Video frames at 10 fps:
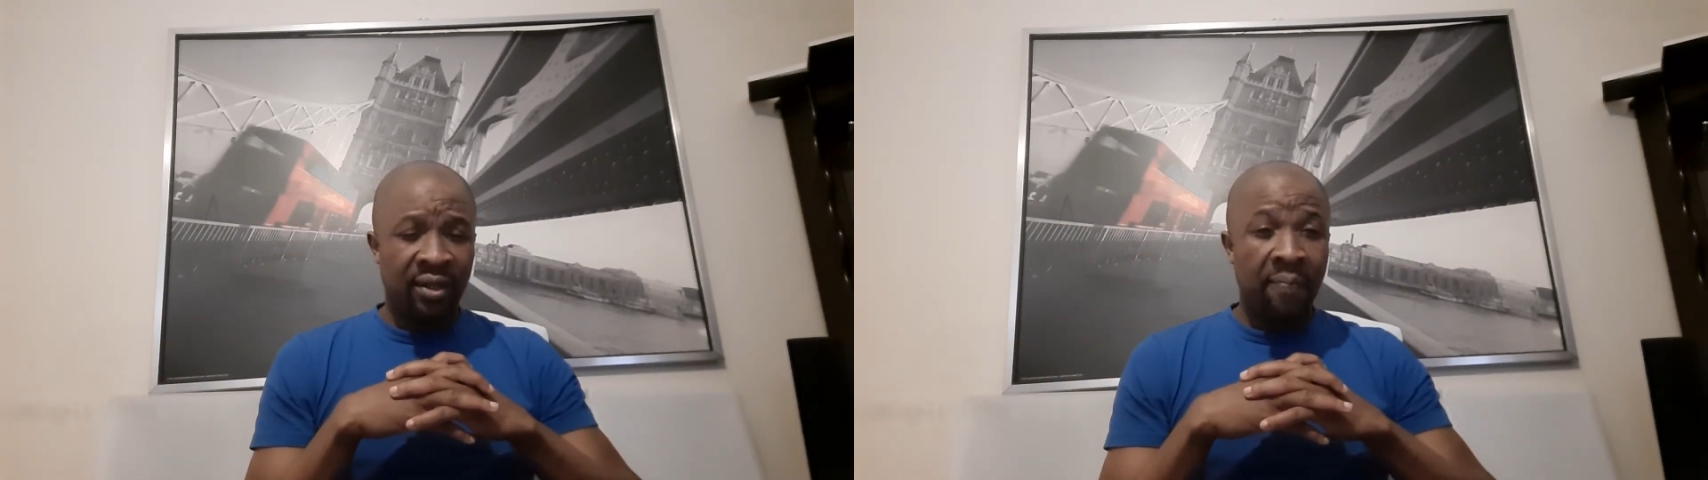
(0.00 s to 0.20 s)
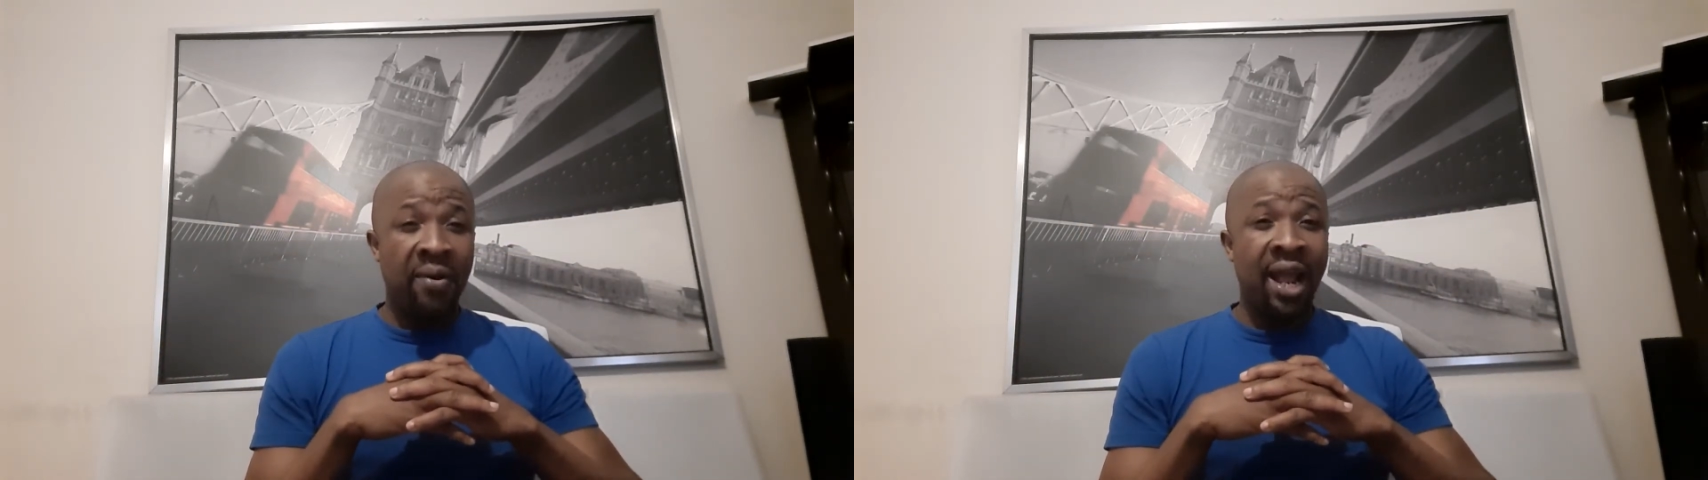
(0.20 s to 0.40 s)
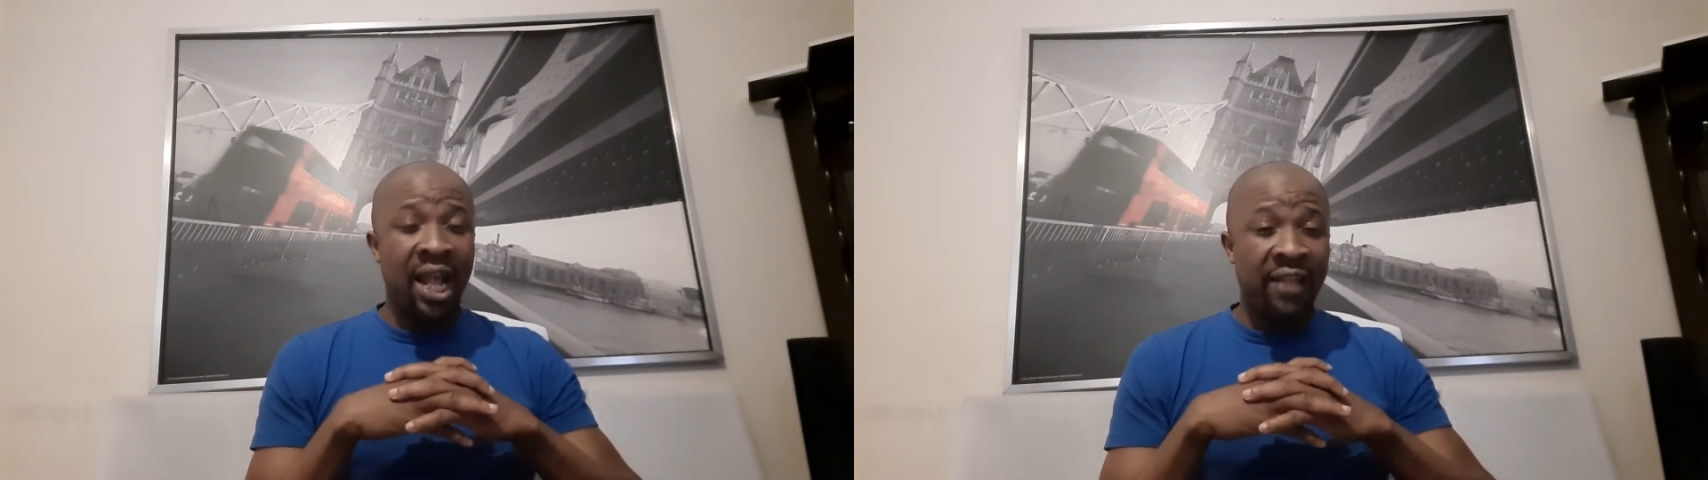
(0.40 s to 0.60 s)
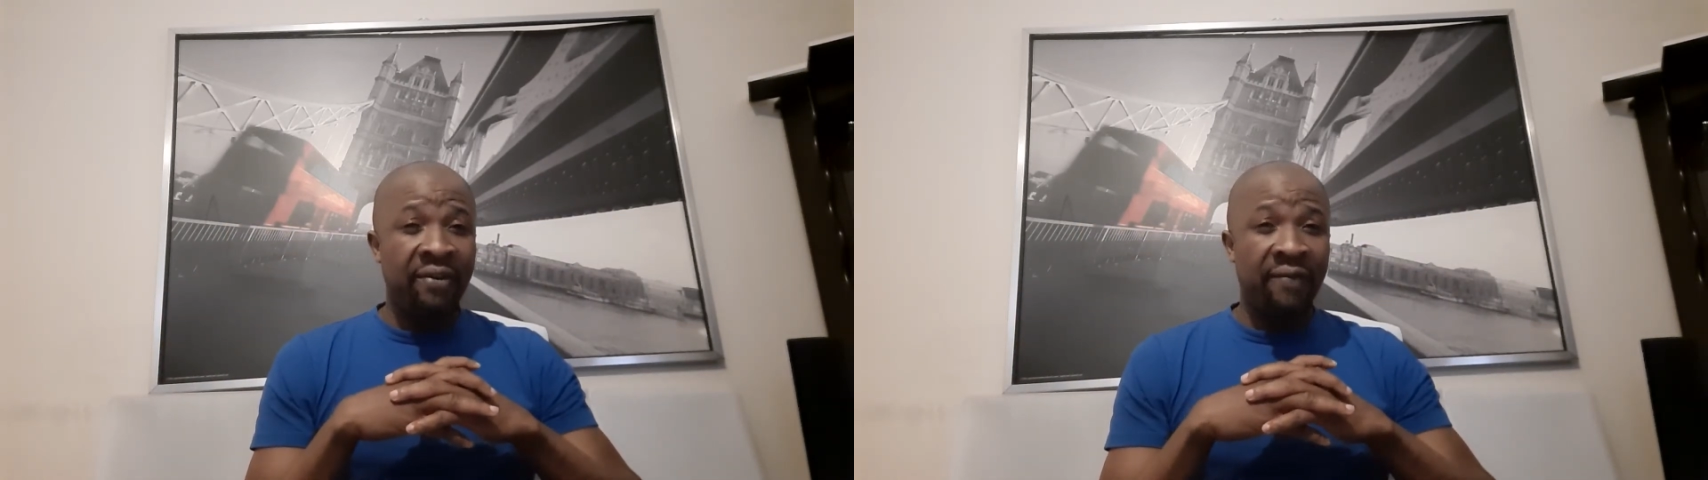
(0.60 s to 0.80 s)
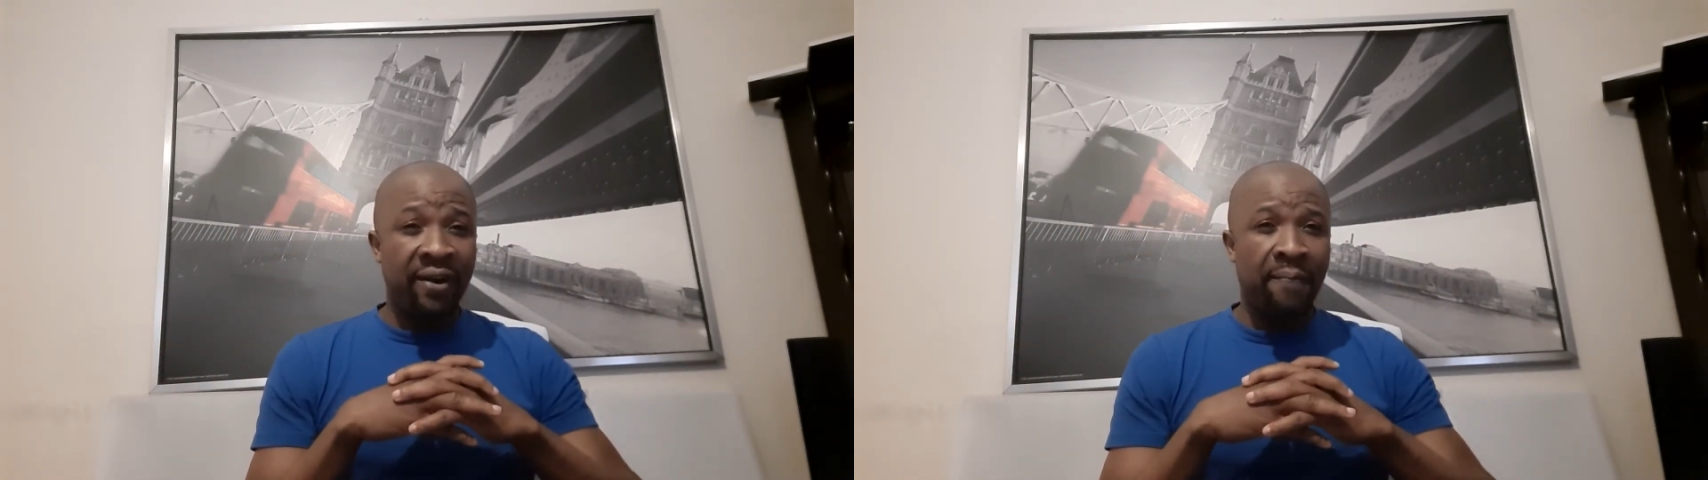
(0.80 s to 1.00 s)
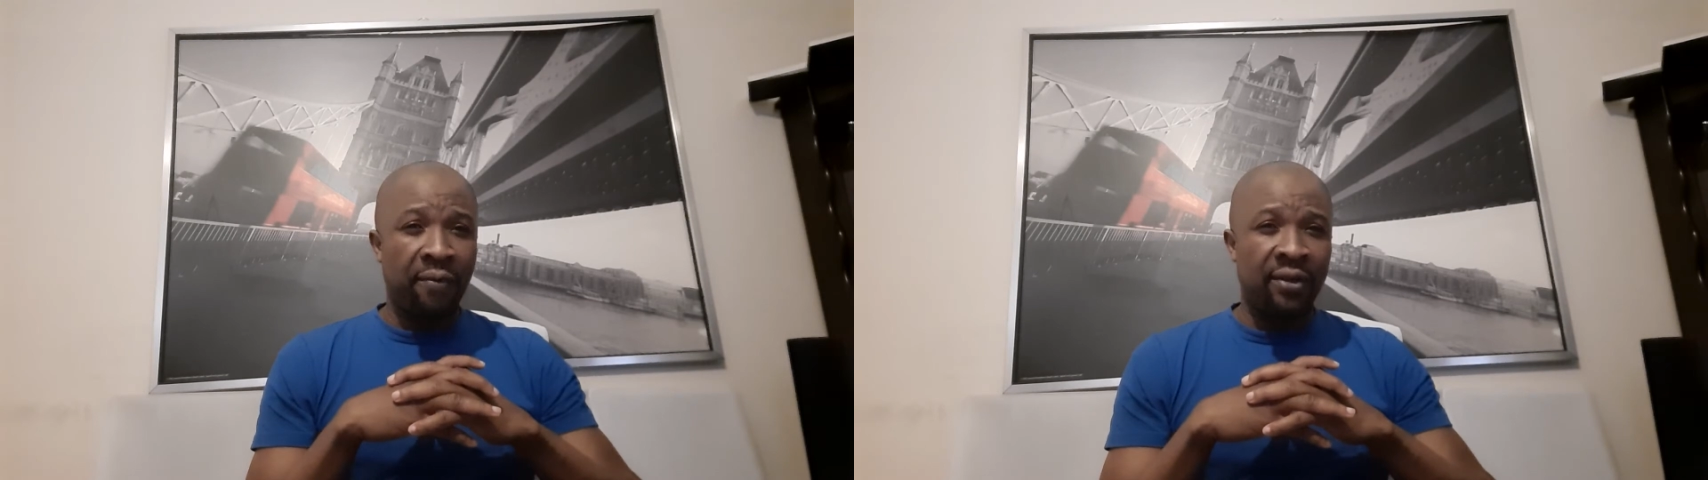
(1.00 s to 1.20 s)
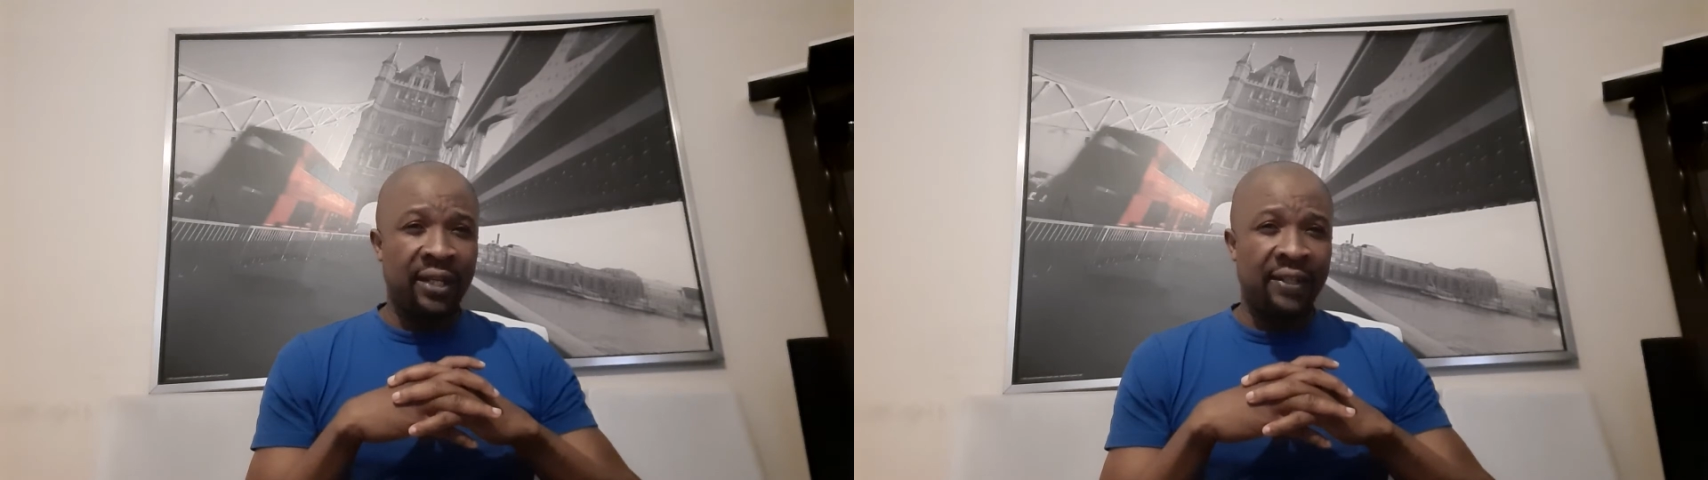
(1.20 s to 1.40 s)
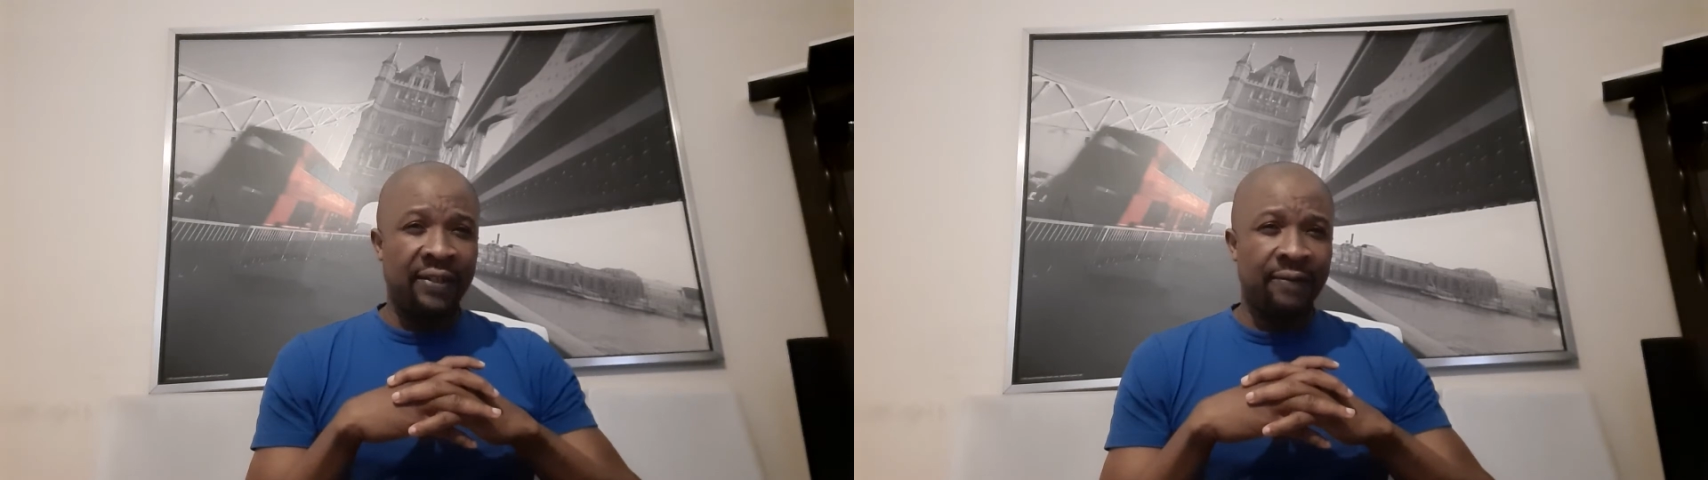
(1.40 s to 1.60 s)
Prayer is very, very
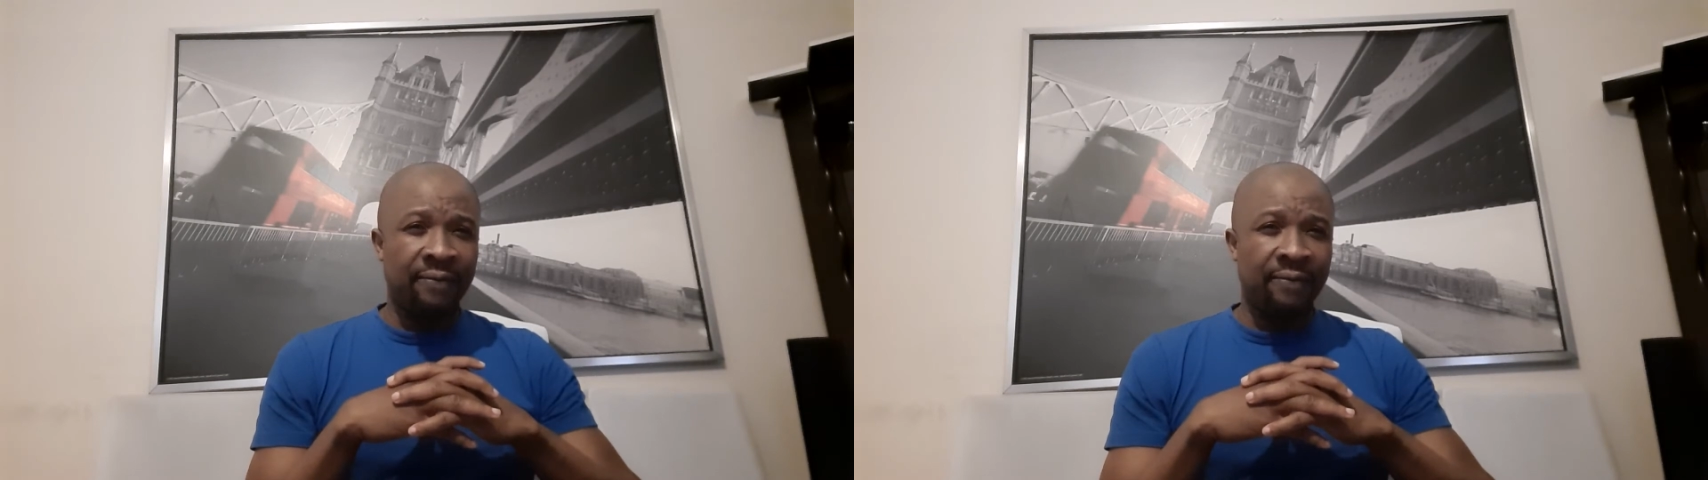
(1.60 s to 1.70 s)
important.